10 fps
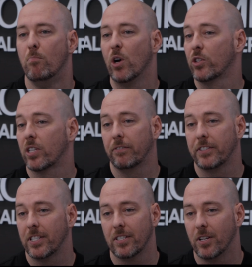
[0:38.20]
Most
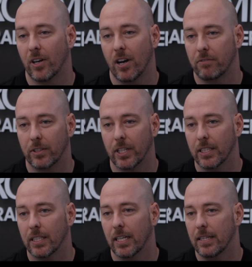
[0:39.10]
offices don't offer
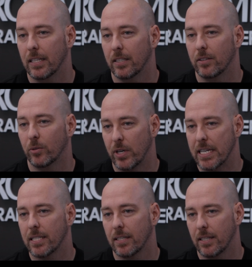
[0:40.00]
it, and the
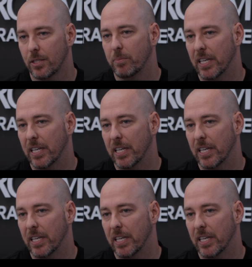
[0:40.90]
reason is